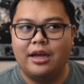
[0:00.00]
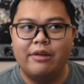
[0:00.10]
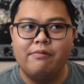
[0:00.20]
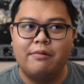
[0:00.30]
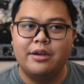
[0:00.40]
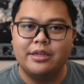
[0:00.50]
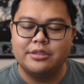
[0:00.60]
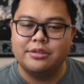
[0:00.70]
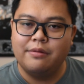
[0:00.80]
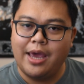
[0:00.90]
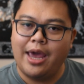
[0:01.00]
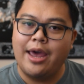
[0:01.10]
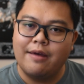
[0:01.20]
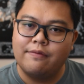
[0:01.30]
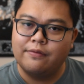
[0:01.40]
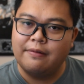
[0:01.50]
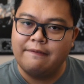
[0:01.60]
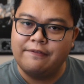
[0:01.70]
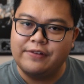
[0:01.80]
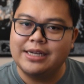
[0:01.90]
I wanted to have
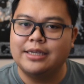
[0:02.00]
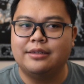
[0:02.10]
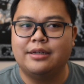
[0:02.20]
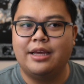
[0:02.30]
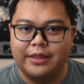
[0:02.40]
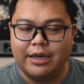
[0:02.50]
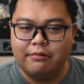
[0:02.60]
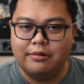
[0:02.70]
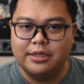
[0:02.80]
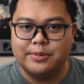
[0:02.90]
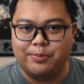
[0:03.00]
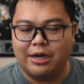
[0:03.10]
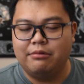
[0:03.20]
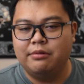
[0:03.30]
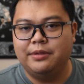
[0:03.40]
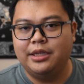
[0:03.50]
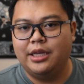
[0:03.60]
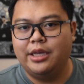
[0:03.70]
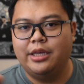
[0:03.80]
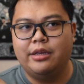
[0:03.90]
fun. That was
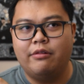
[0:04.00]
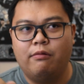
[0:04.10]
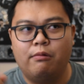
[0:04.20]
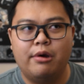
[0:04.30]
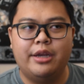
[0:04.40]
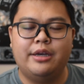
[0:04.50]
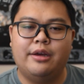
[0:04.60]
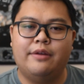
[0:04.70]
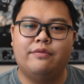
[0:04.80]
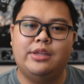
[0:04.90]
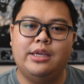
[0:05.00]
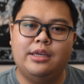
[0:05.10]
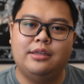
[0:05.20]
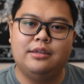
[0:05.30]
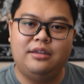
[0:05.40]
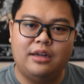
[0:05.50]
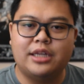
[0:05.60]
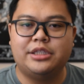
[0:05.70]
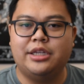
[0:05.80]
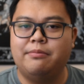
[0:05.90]
probably one of the
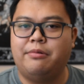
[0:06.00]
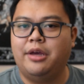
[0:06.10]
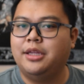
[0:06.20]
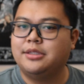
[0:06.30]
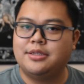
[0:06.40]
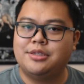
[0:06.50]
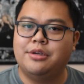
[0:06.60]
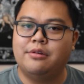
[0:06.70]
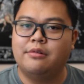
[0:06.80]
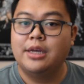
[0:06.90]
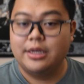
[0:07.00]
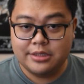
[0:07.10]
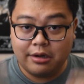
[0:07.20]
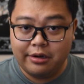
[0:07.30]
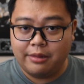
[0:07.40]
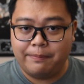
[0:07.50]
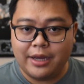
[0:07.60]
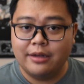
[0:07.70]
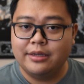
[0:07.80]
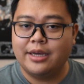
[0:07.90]
launching points to starting the
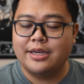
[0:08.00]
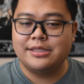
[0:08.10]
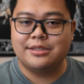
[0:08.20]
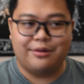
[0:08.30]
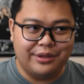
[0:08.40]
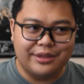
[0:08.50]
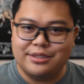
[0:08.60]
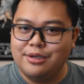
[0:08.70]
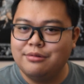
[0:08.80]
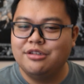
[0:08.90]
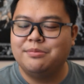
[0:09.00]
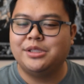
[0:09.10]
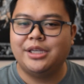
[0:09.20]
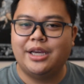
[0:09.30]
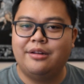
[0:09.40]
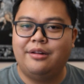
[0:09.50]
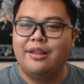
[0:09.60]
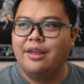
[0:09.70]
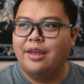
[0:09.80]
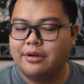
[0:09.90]
podcast, starting this YouTube
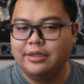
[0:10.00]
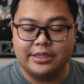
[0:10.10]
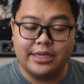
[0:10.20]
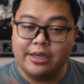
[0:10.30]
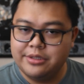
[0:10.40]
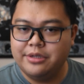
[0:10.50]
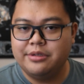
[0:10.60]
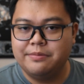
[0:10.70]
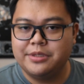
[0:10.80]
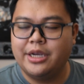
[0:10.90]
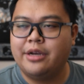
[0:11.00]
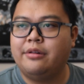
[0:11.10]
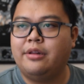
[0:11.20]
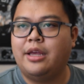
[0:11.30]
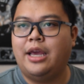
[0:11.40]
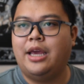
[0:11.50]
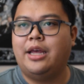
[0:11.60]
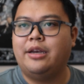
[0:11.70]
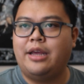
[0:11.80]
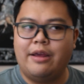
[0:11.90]
channel, starting the Tales YouTube channel,
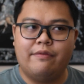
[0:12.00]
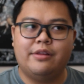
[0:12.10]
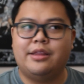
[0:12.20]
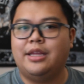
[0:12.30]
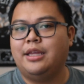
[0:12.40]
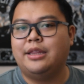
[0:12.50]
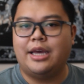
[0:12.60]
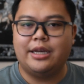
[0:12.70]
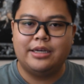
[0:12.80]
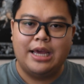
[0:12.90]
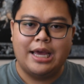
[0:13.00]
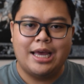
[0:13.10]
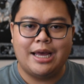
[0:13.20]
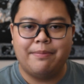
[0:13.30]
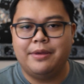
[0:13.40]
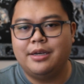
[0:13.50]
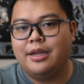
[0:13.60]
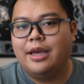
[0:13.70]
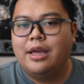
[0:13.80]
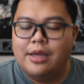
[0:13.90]
and everything that
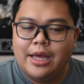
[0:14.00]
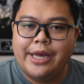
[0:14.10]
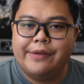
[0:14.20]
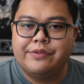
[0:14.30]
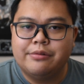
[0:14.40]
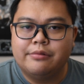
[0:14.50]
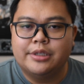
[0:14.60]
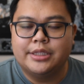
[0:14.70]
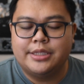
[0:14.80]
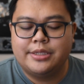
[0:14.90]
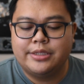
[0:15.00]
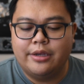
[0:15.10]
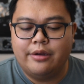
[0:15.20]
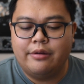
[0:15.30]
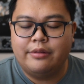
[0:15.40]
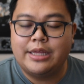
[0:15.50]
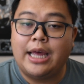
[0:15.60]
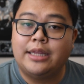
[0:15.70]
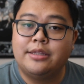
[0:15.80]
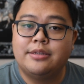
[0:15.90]
happened afterwards. So
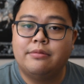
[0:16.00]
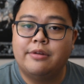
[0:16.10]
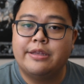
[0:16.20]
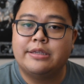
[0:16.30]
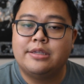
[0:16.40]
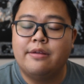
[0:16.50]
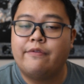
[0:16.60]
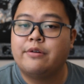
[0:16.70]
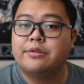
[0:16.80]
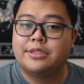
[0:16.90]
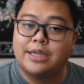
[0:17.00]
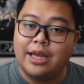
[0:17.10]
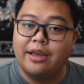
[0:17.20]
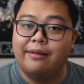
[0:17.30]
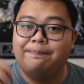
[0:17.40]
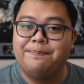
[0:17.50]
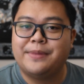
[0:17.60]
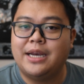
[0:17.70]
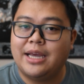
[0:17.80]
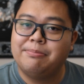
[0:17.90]
that was the first time
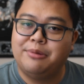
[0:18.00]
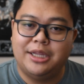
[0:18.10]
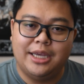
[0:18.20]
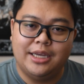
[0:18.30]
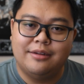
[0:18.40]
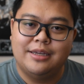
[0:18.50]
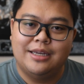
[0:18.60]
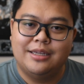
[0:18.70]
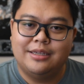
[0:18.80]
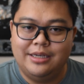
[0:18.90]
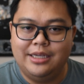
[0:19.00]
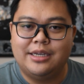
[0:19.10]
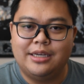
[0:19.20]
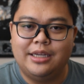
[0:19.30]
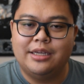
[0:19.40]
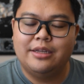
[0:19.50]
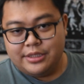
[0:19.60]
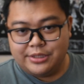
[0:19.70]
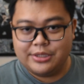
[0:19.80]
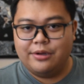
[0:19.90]
that I played D&D.
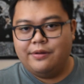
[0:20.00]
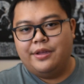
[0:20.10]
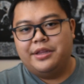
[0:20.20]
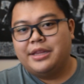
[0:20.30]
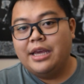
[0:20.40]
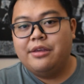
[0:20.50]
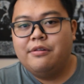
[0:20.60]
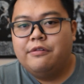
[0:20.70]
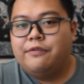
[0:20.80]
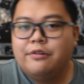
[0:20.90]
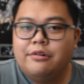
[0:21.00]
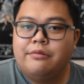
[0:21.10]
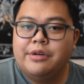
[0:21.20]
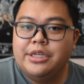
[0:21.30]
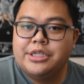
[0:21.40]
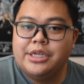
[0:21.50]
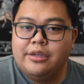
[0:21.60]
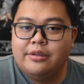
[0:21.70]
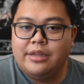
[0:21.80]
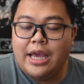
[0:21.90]
So thank you for
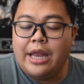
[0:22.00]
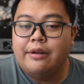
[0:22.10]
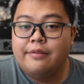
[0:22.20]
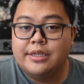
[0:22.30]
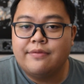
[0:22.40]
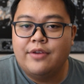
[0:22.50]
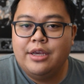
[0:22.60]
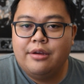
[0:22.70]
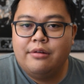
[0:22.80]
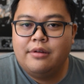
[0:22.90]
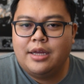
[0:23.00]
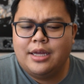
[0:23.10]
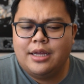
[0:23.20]
reaching the end of this video.